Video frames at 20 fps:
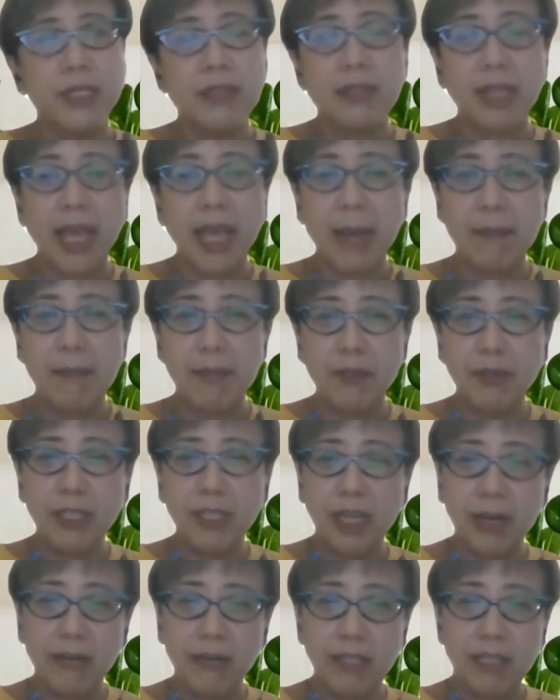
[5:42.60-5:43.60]
gap between
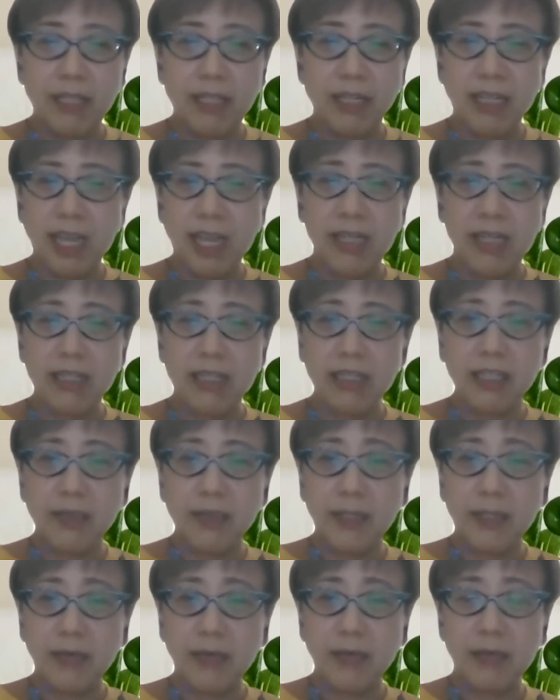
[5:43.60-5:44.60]
the eldest and the youngest is
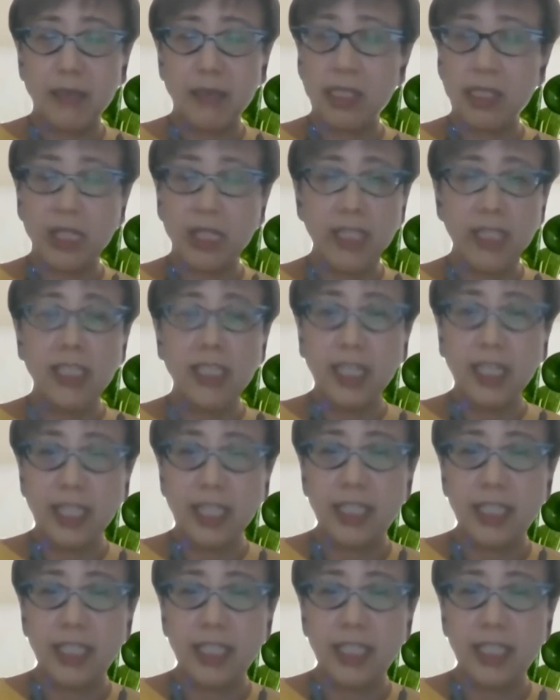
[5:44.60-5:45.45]
about 13 years.